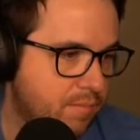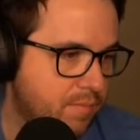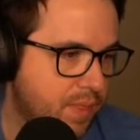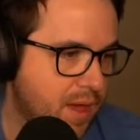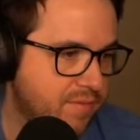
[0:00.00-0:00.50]

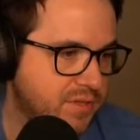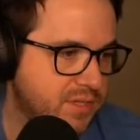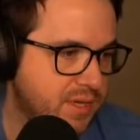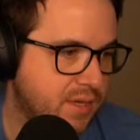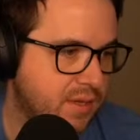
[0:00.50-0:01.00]

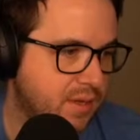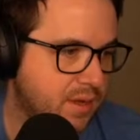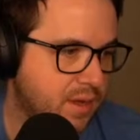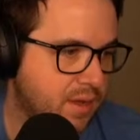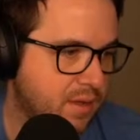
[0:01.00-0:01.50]
Obviously,
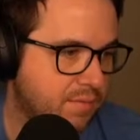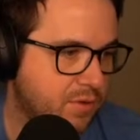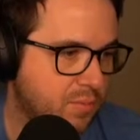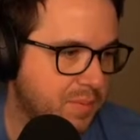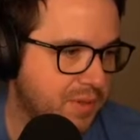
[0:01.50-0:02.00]
there'll
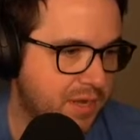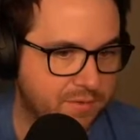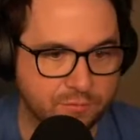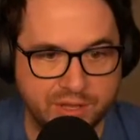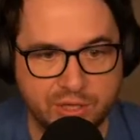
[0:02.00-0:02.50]
be plenty of
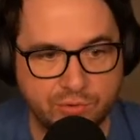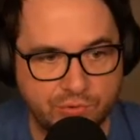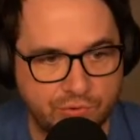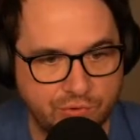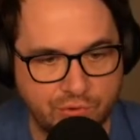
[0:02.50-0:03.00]

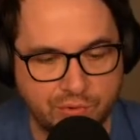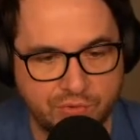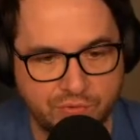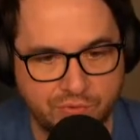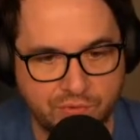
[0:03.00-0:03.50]
reuse, so
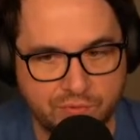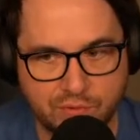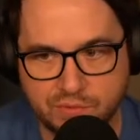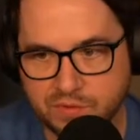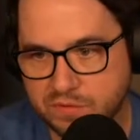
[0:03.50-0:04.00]

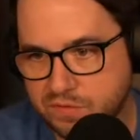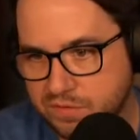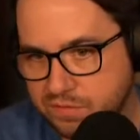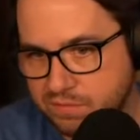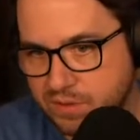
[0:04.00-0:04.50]
this
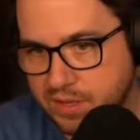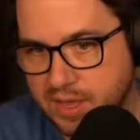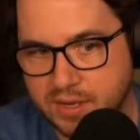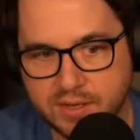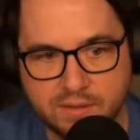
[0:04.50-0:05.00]
is
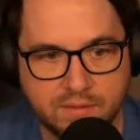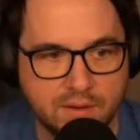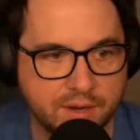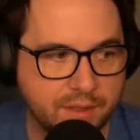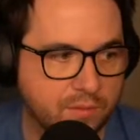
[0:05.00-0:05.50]
again
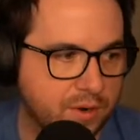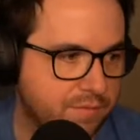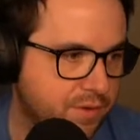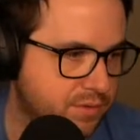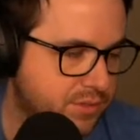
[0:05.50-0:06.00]
another one of
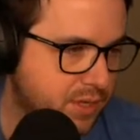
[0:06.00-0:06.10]
those